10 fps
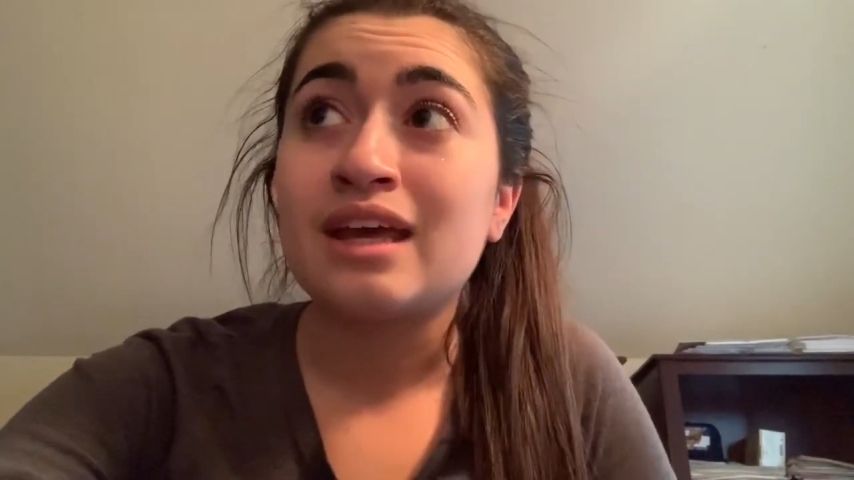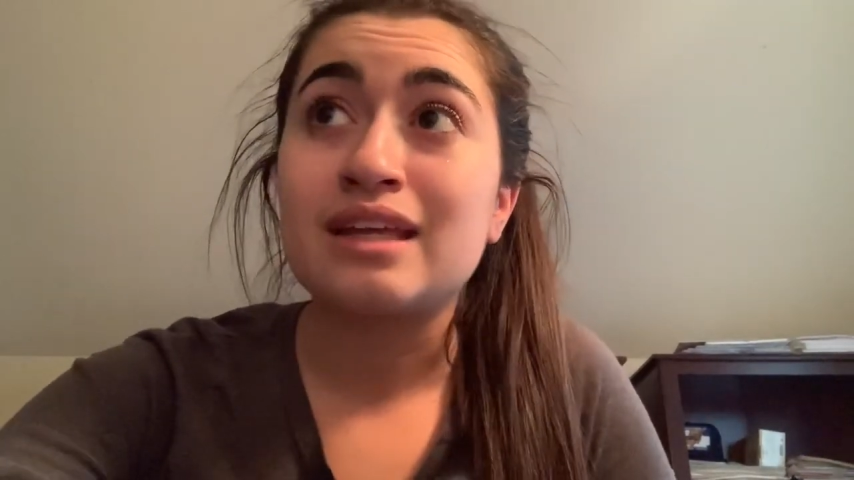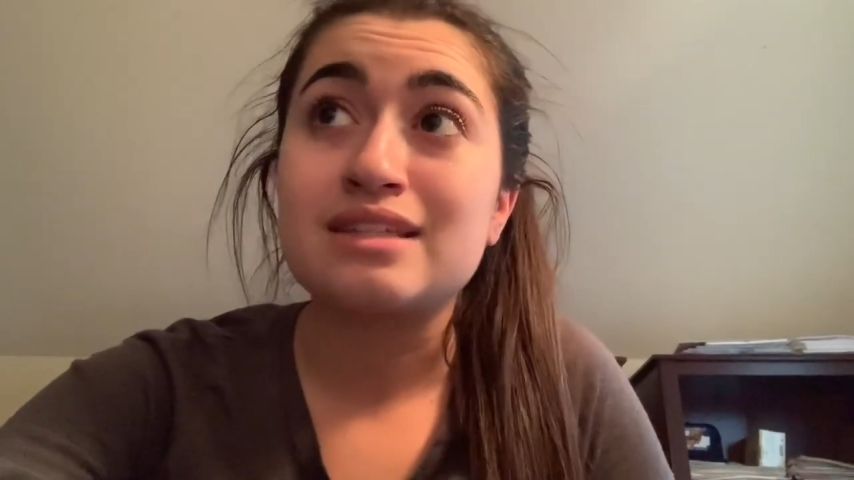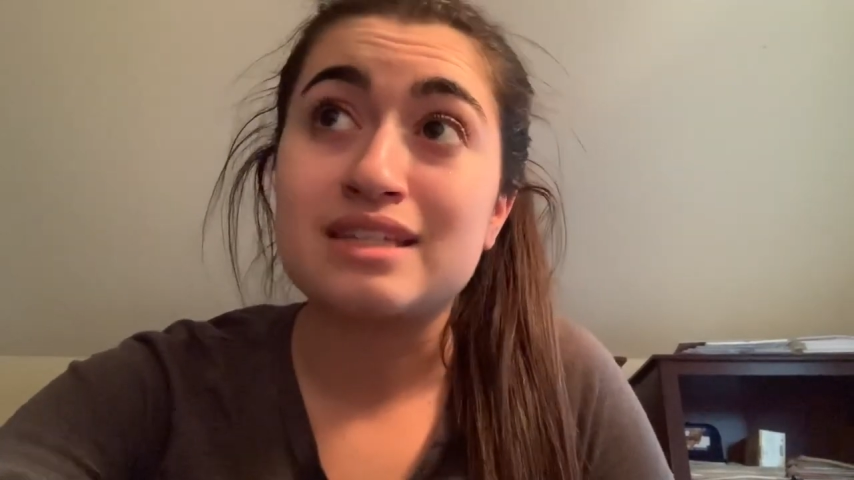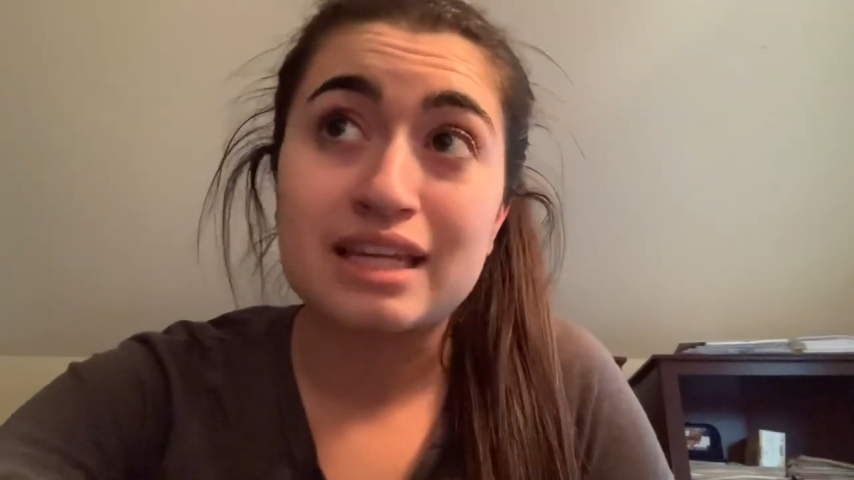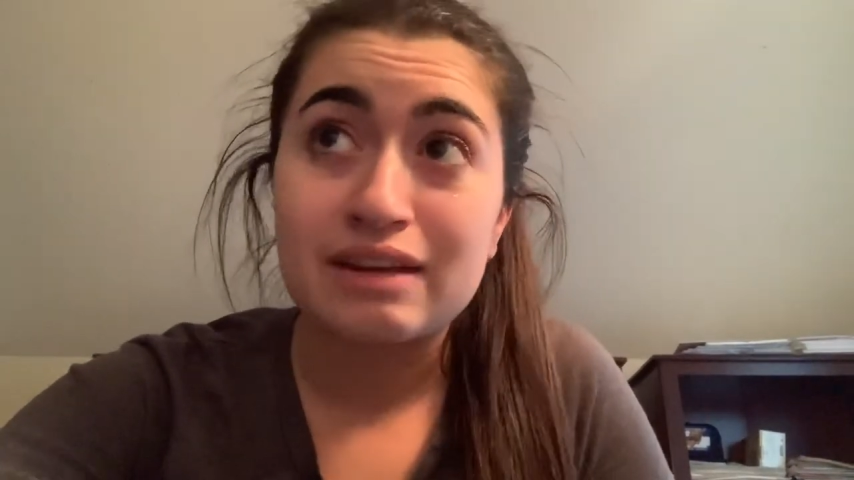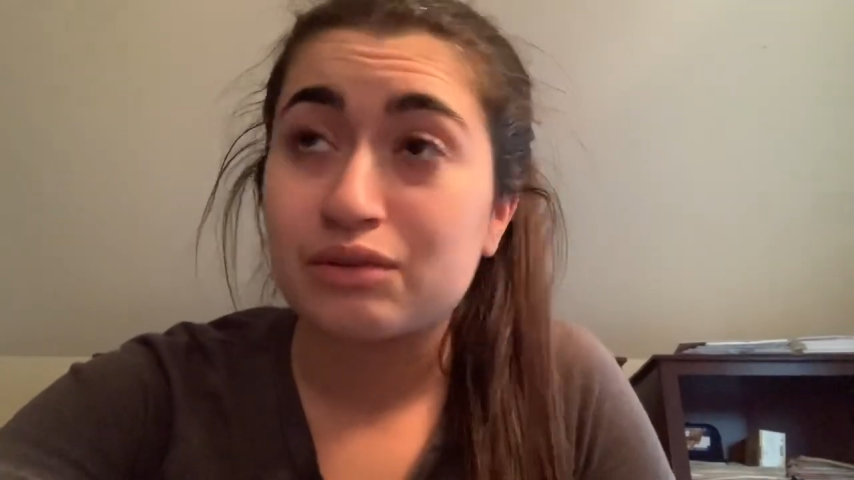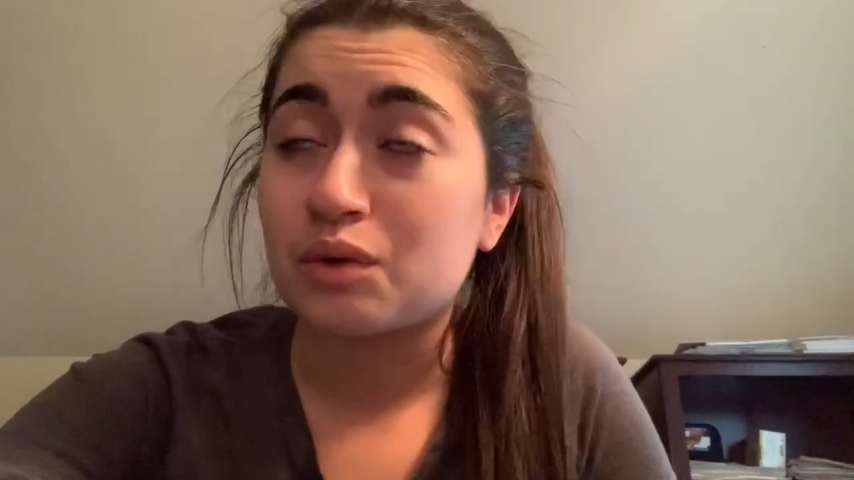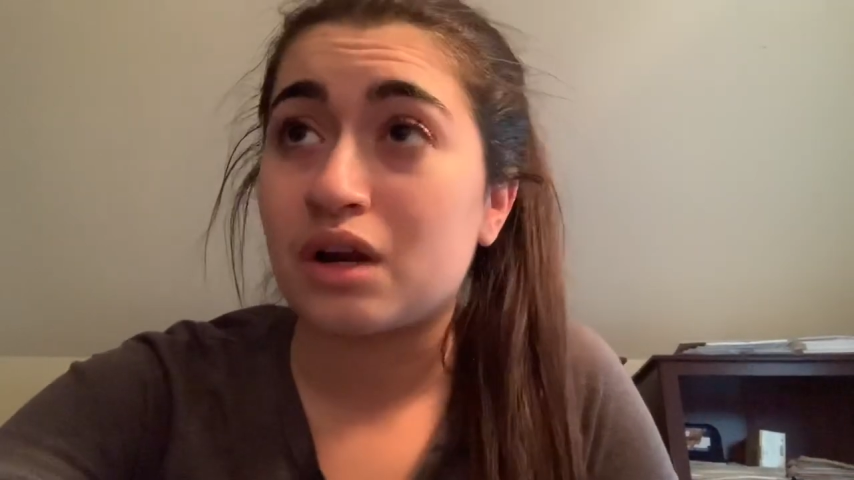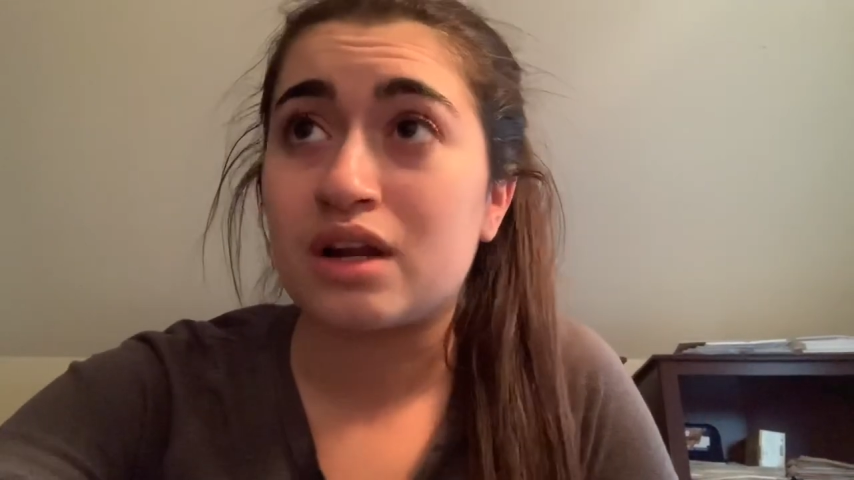and seeing
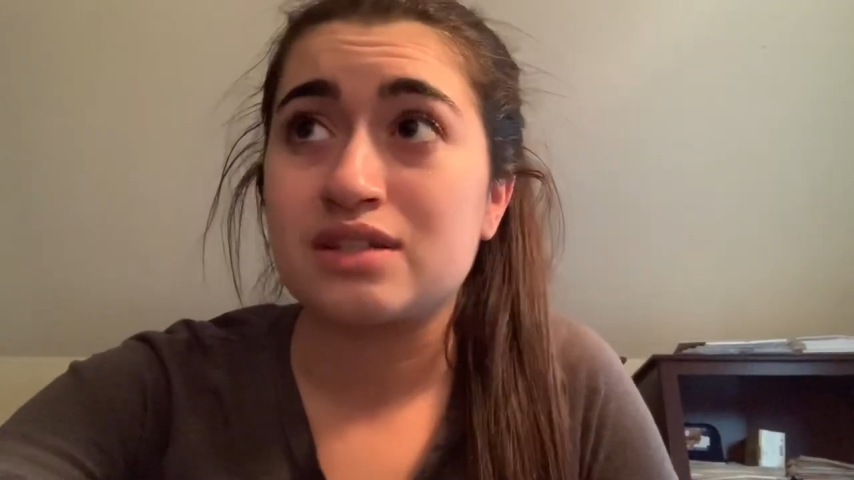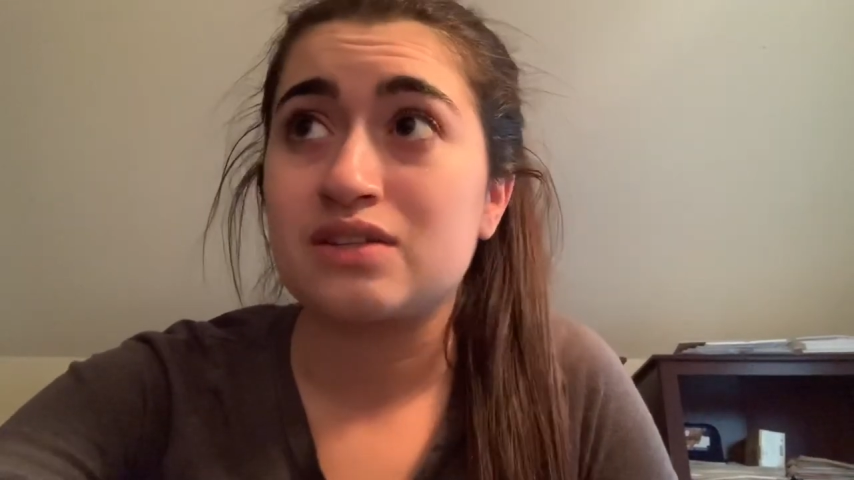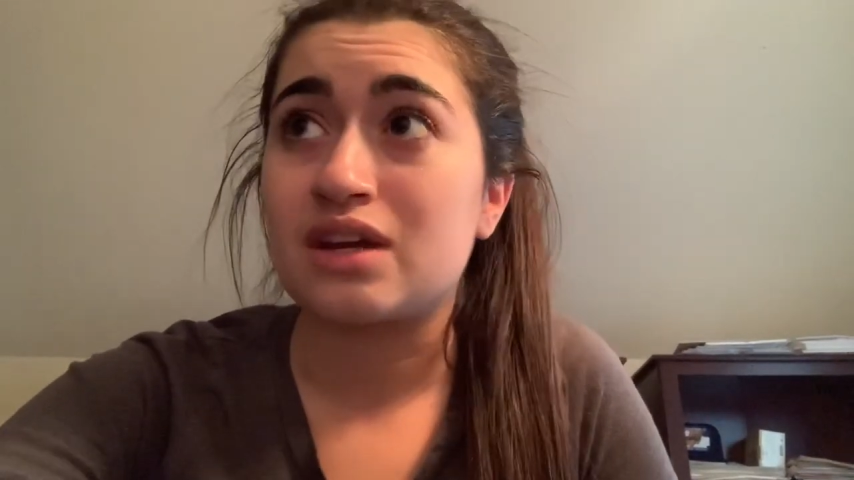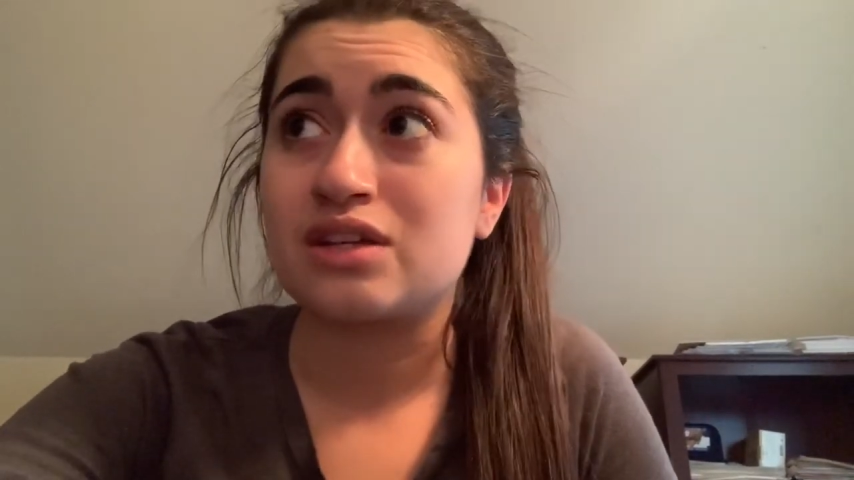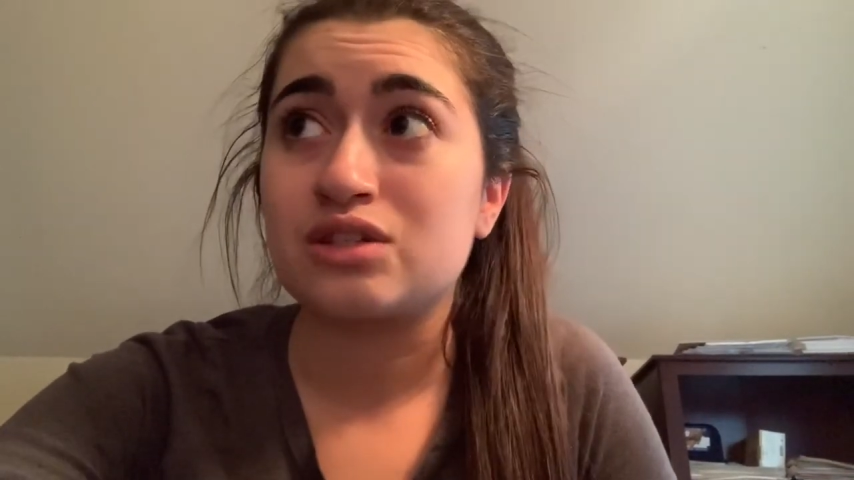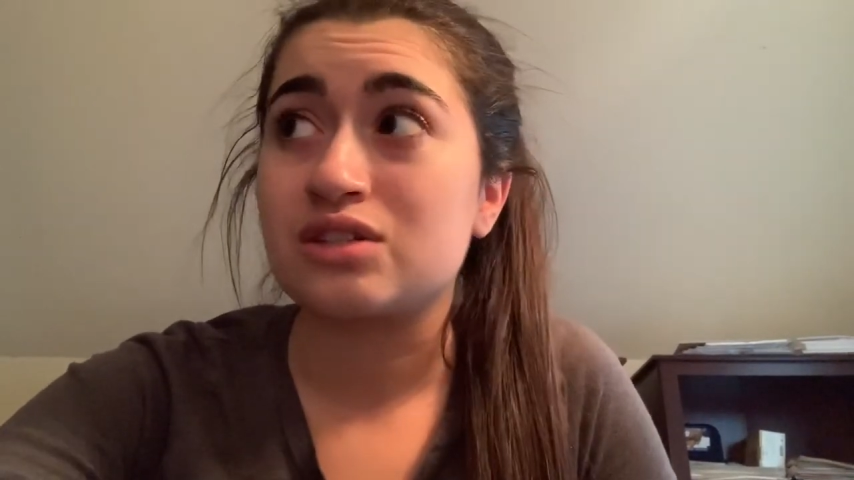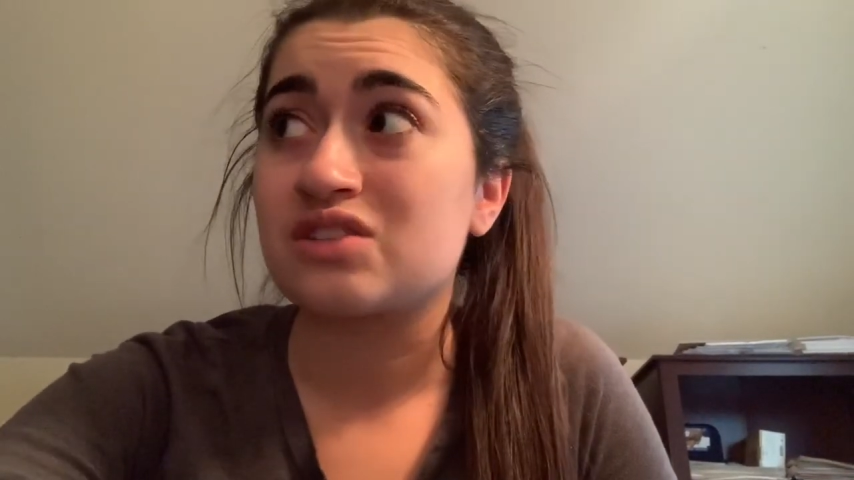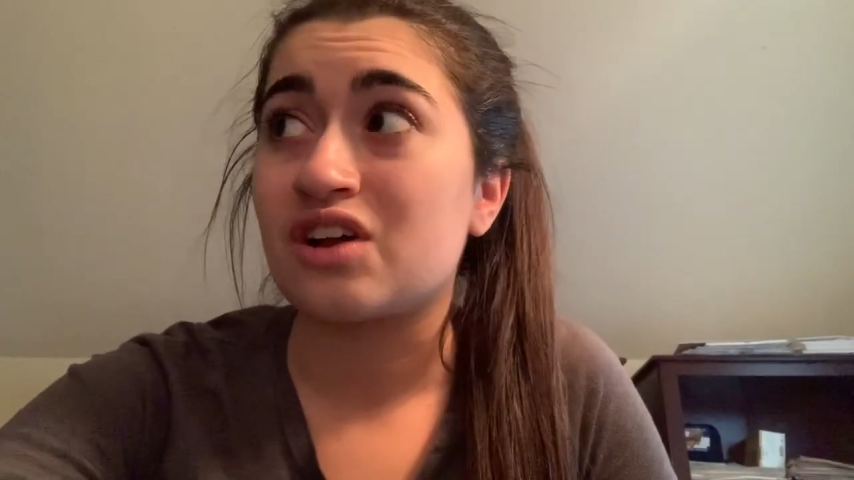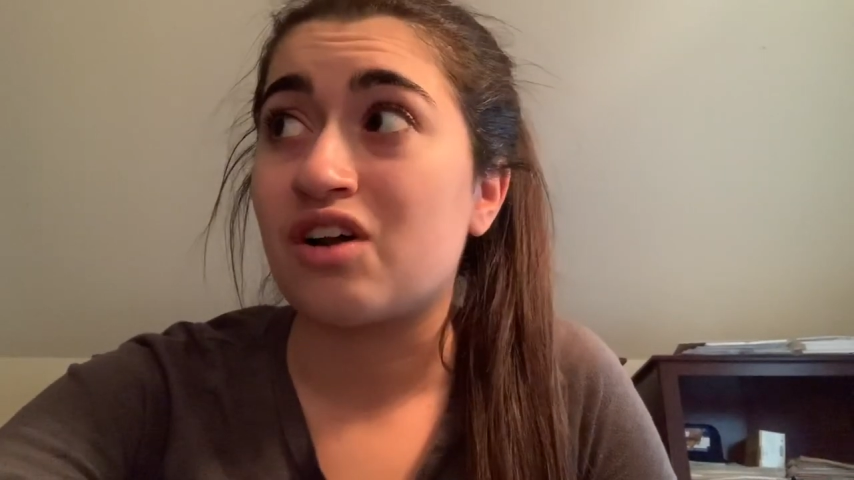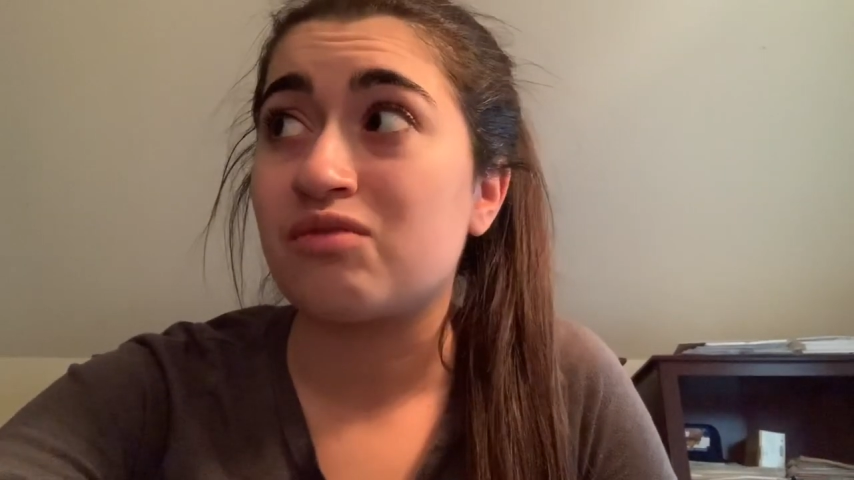everyone on a stage and
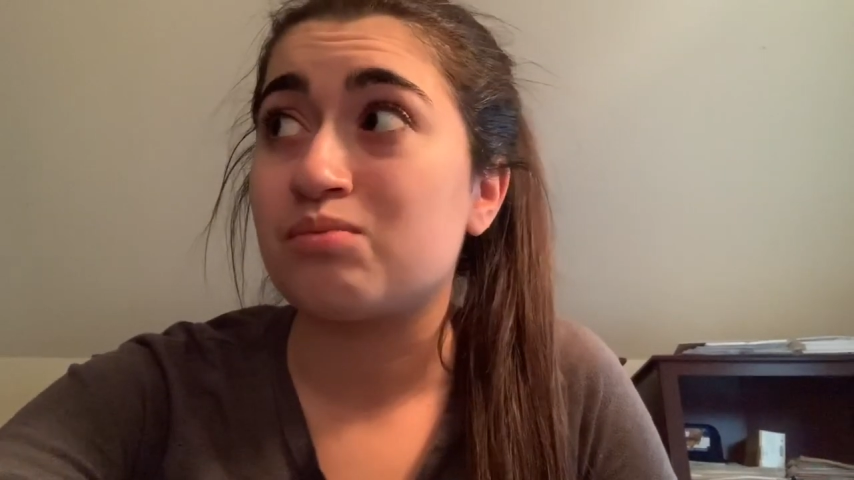stuff,